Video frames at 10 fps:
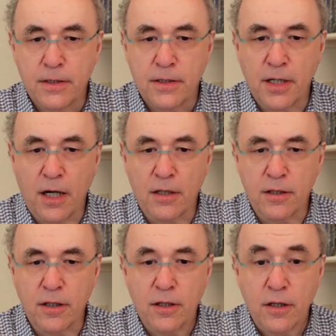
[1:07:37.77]
yeah,
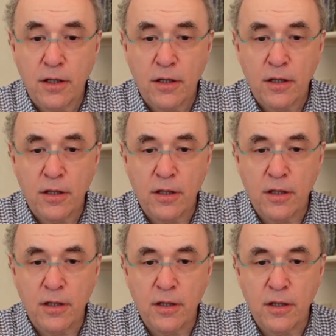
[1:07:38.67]

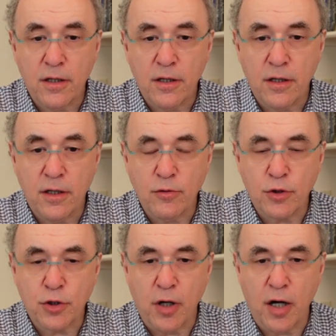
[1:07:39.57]

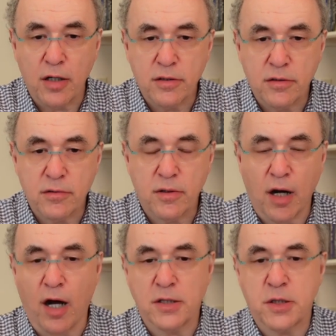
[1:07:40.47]
Lotra
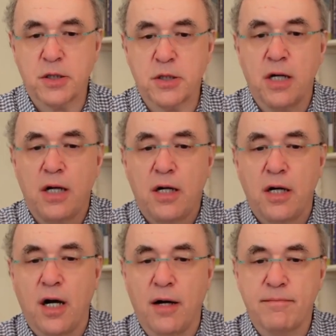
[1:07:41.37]
asks,
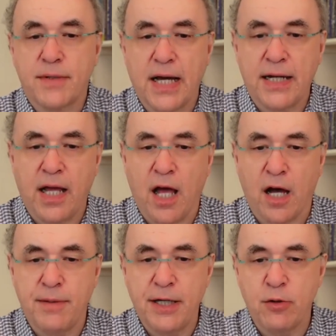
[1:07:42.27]
um, can
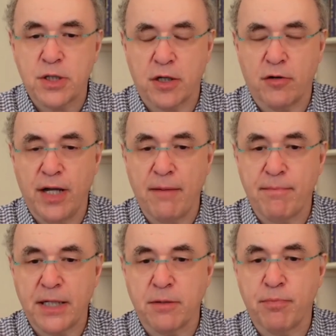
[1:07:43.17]
AI be used to create
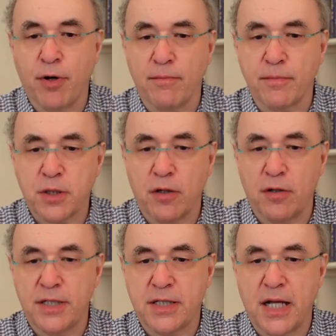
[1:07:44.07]
better prompts, or
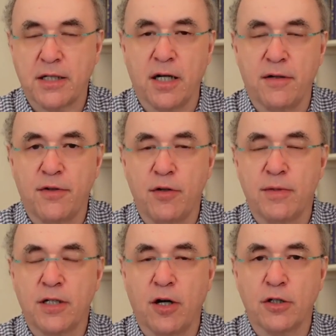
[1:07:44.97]
is that kind of
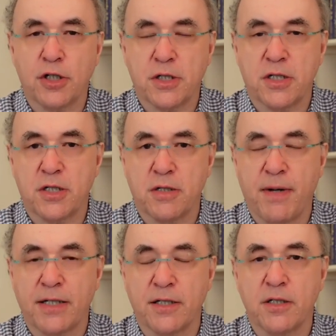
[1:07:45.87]
human consciousness
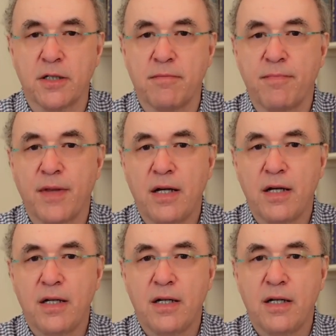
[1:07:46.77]
dependent?
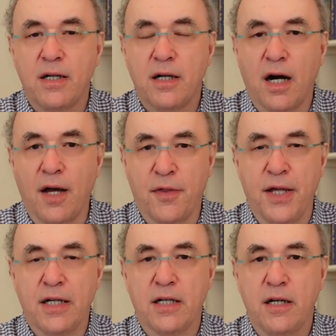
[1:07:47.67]
I
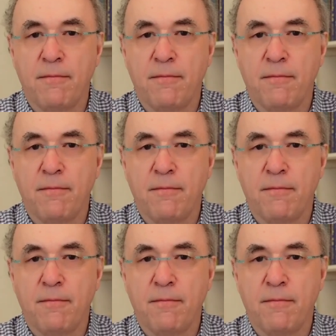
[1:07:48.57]
think